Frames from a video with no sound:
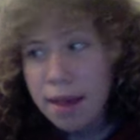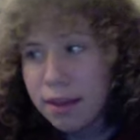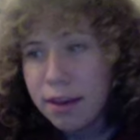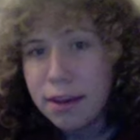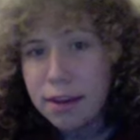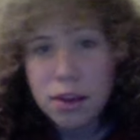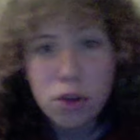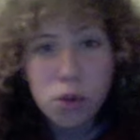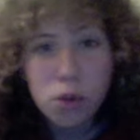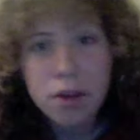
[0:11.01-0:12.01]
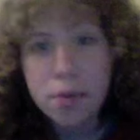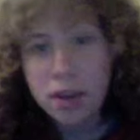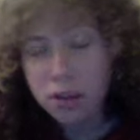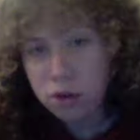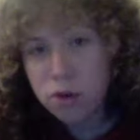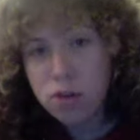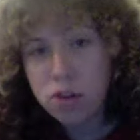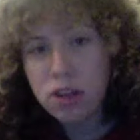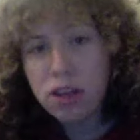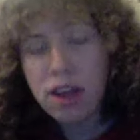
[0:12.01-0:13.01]
Like, it's weird because
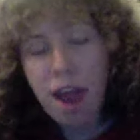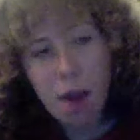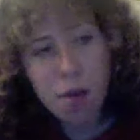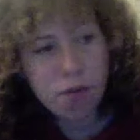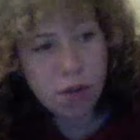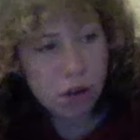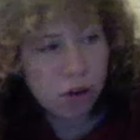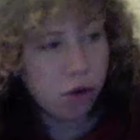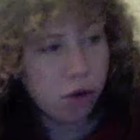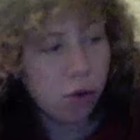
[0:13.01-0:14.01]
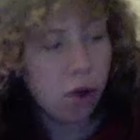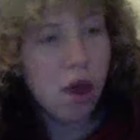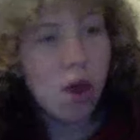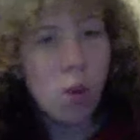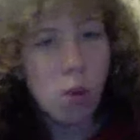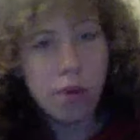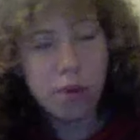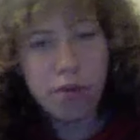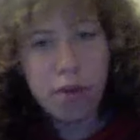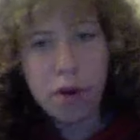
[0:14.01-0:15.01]
usually I refer to, when
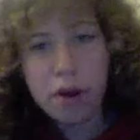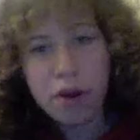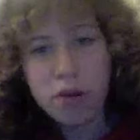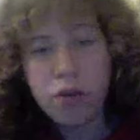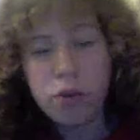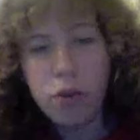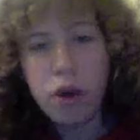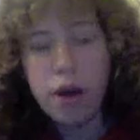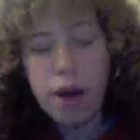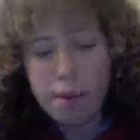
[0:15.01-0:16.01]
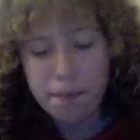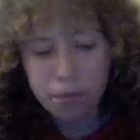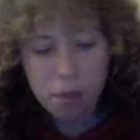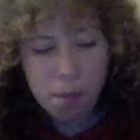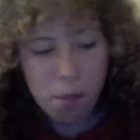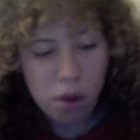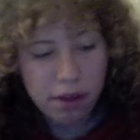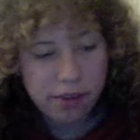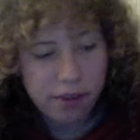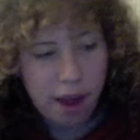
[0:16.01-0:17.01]
referring to
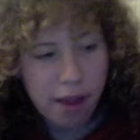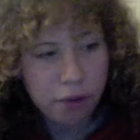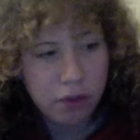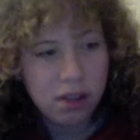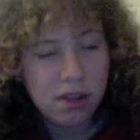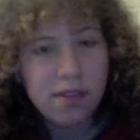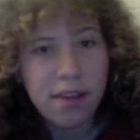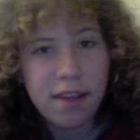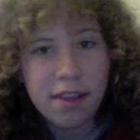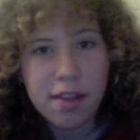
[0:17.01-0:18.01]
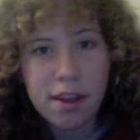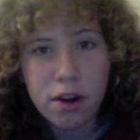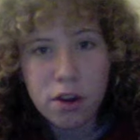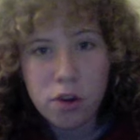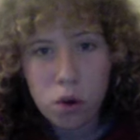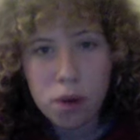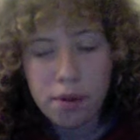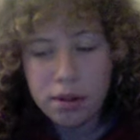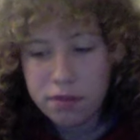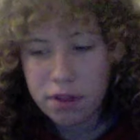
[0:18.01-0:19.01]
boys, I only say that they're
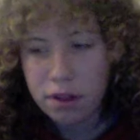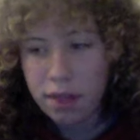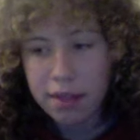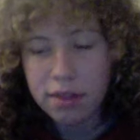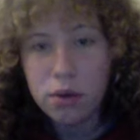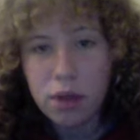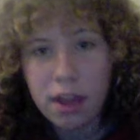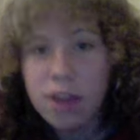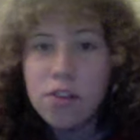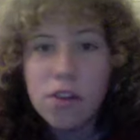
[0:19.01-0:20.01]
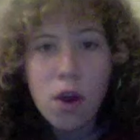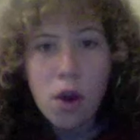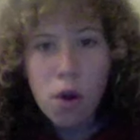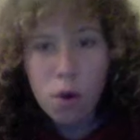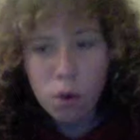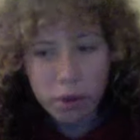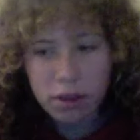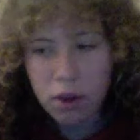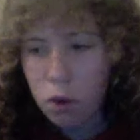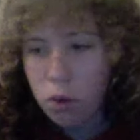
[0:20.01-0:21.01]
adorable if they're like little kids or
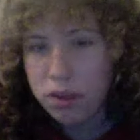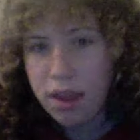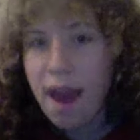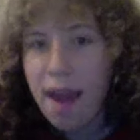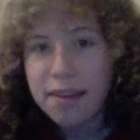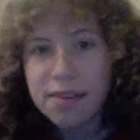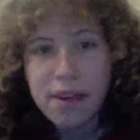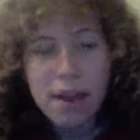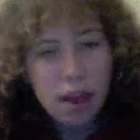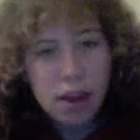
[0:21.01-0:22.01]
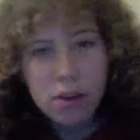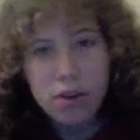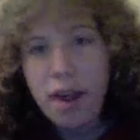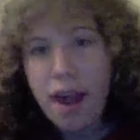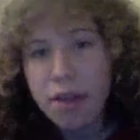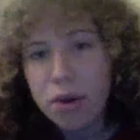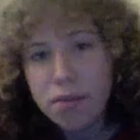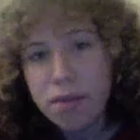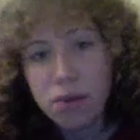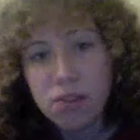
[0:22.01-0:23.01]
really old guys, and you're neither of
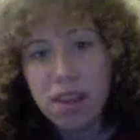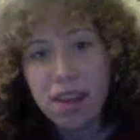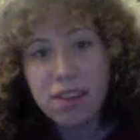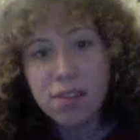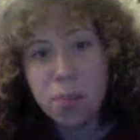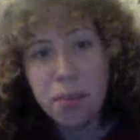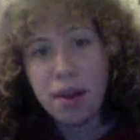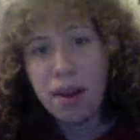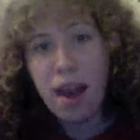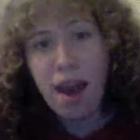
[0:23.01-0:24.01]
those things, but